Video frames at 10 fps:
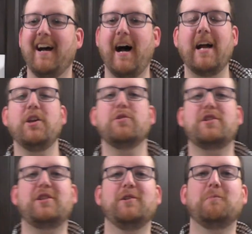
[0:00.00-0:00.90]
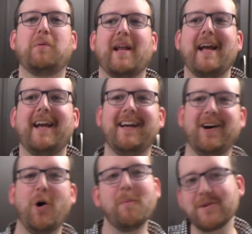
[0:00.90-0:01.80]
I used to play
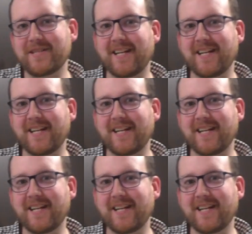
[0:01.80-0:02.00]
almost